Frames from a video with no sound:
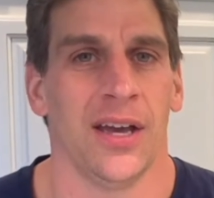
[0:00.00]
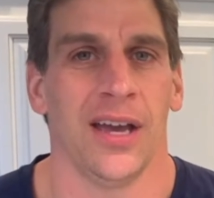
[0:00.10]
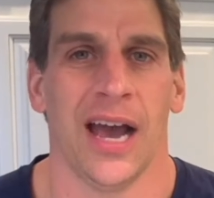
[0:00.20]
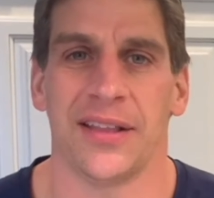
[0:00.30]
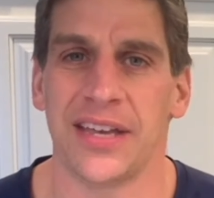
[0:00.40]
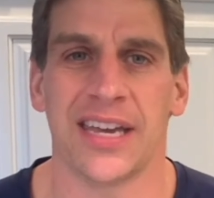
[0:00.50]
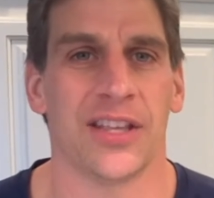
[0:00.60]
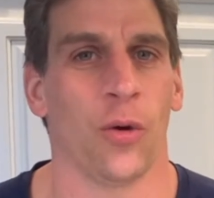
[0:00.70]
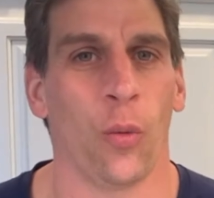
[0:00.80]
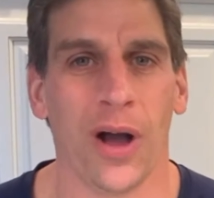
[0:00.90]
I think
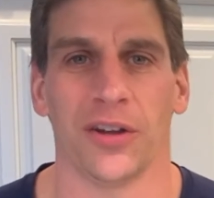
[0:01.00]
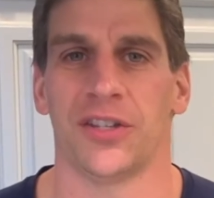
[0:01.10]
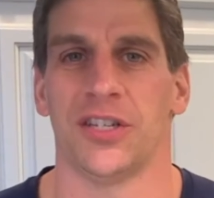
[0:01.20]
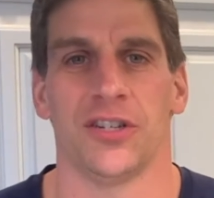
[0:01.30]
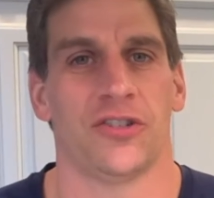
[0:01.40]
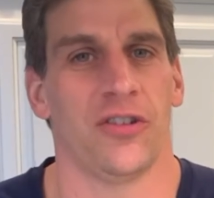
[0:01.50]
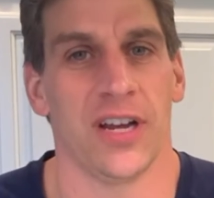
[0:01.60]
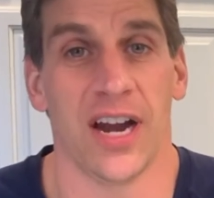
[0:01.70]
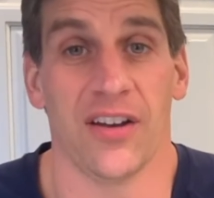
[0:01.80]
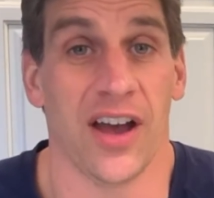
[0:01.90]
in the wellness
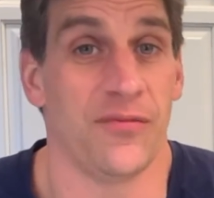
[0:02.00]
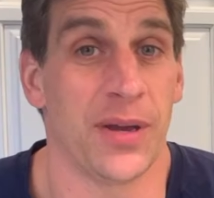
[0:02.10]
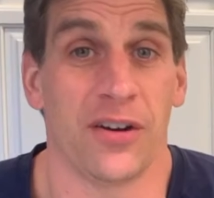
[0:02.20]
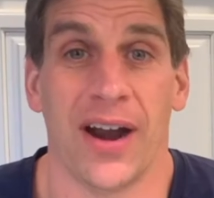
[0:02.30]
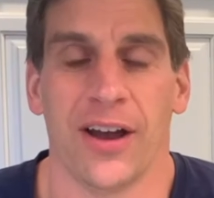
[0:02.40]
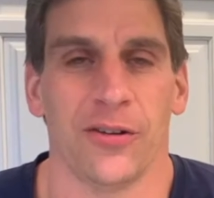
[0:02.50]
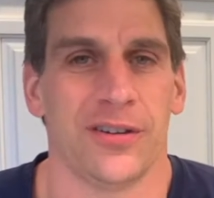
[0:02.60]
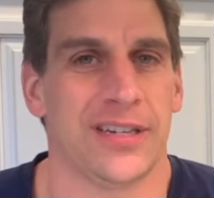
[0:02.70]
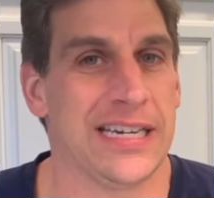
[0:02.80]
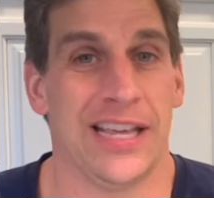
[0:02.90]
industry, and I've been
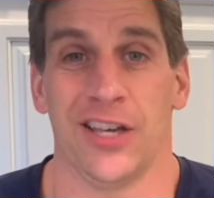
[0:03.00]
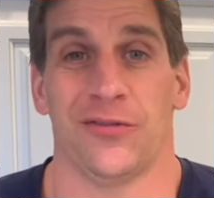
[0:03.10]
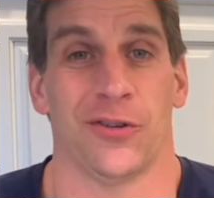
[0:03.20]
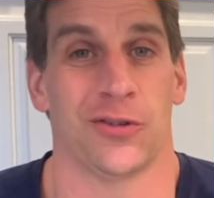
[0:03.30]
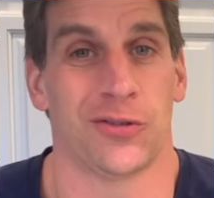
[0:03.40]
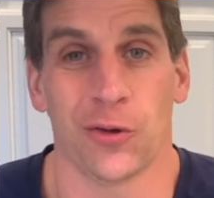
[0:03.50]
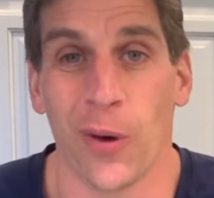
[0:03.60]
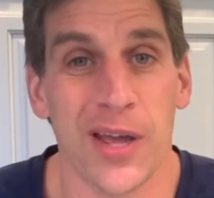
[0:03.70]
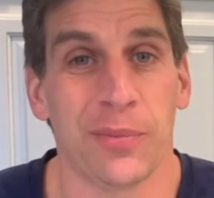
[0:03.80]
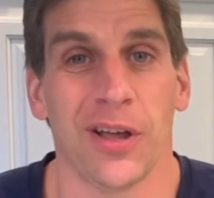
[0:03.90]
around this for
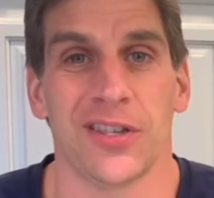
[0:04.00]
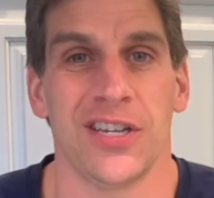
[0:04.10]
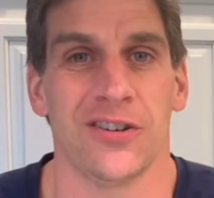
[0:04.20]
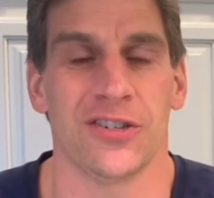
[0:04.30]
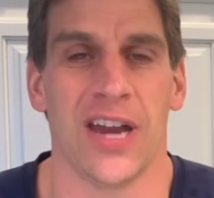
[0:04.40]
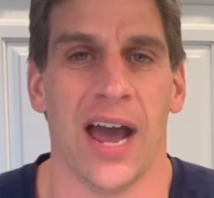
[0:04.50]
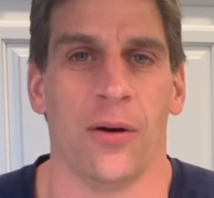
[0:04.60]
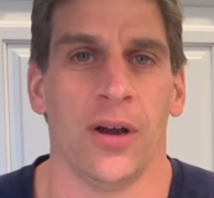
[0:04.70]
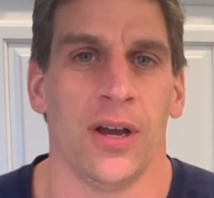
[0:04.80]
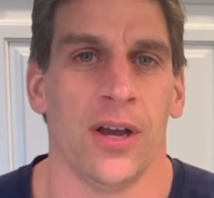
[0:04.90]
20 plus years
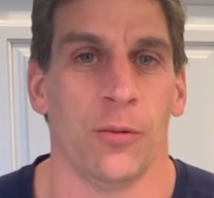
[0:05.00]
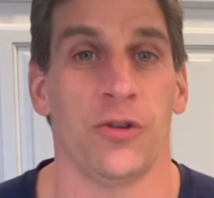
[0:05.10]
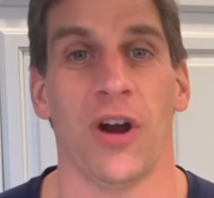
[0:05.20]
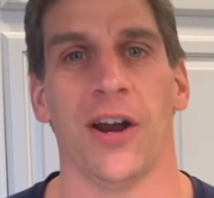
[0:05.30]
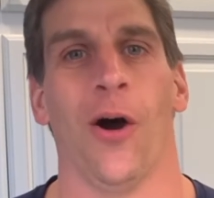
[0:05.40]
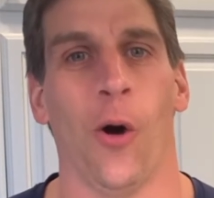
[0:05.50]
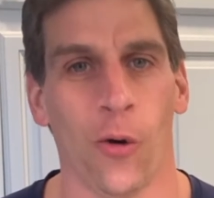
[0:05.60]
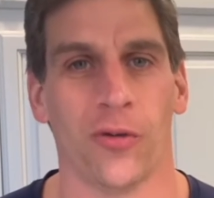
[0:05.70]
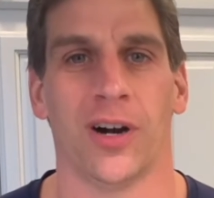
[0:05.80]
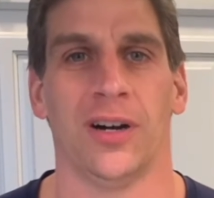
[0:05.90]
now, we try to
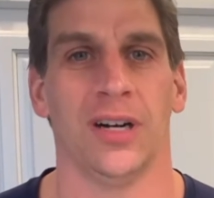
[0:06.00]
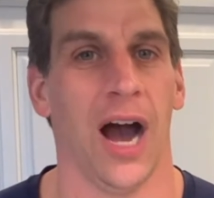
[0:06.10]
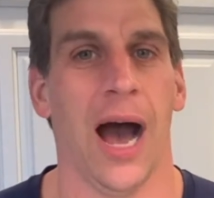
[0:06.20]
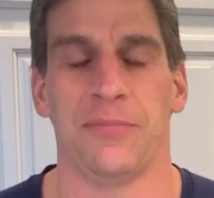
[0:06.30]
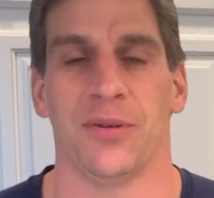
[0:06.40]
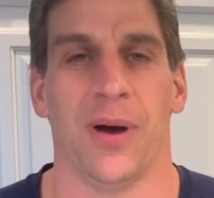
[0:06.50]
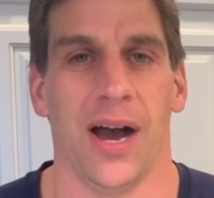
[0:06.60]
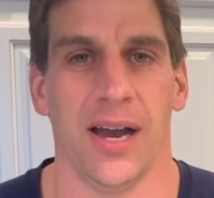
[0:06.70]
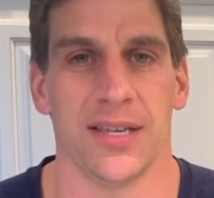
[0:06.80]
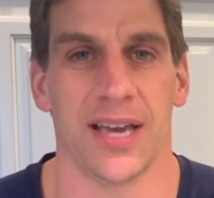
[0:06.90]

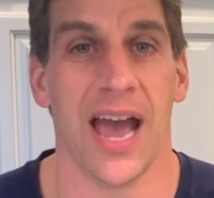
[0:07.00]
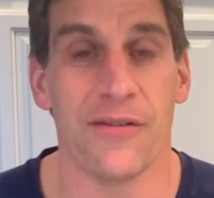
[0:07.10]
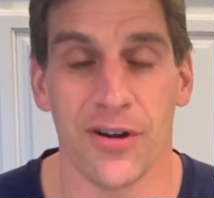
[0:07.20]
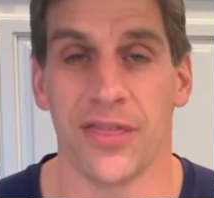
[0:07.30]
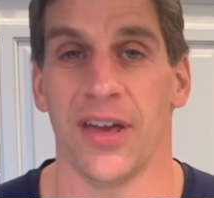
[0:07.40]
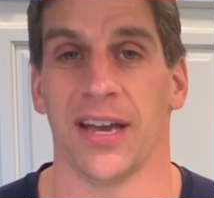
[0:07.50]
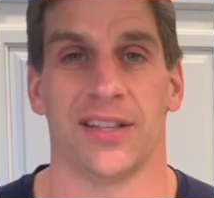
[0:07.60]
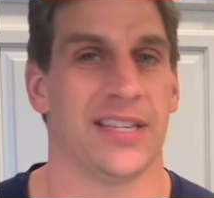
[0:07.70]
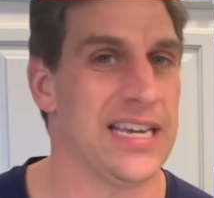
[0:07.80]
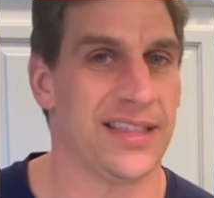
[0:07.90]
over-optimize everything.
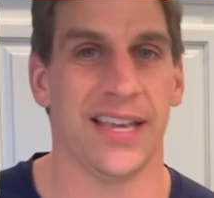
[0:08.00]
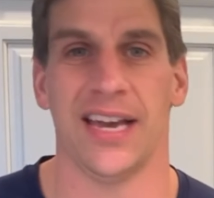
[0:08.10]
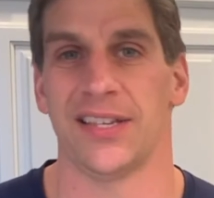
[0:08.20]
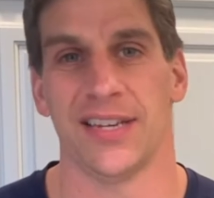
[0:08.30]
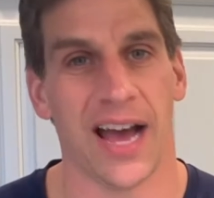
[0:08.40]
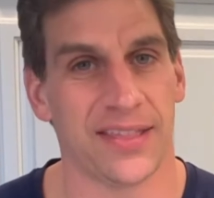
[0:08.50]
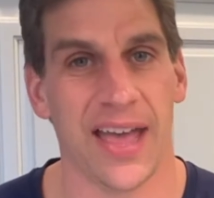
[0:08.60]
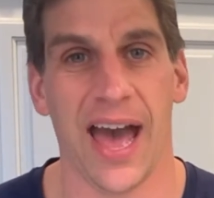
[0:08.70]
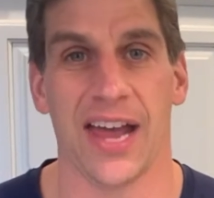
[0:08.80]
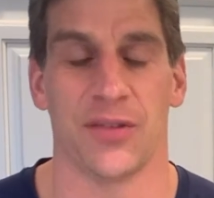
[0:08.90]
It's eat this, not
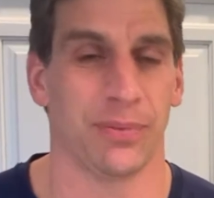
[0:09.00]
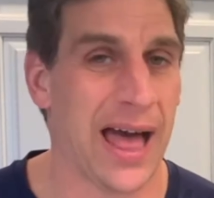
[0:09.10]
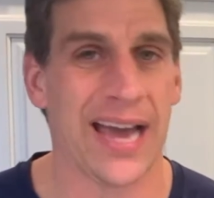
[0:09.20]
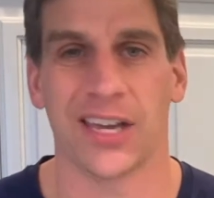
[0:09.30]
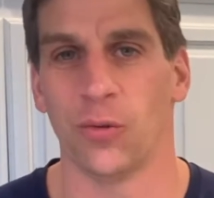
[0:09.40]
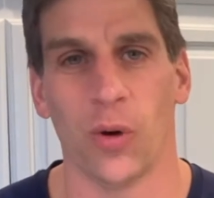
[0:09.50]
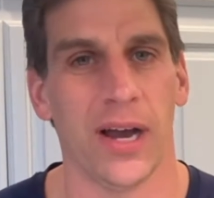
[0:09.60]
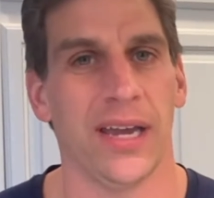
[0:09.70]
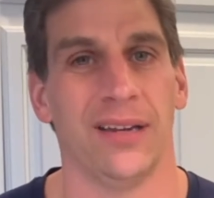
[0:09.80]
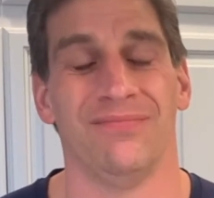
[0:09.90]
that. It's black and
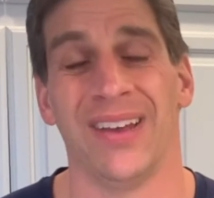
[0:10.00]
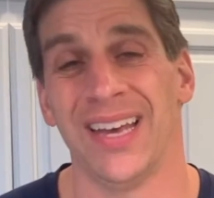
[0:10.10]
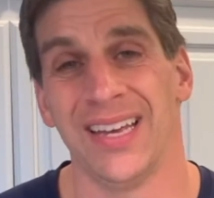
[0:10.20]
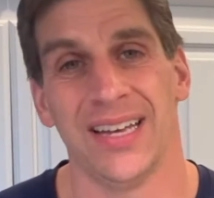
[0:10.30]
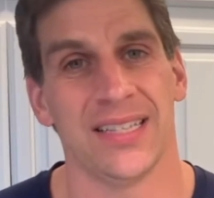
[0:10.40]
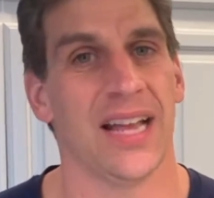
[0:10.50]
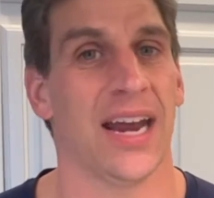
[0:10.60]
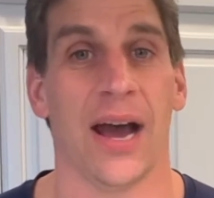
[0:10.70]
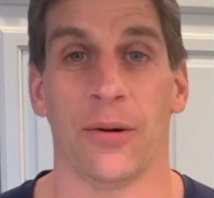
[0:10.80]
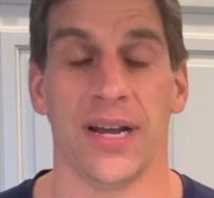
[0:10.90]
white, and it's
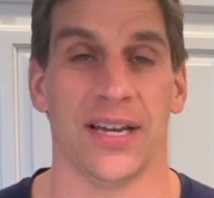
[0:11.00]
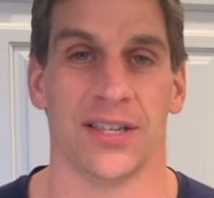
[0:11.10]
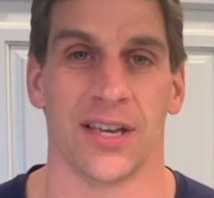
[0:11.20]
not how it is.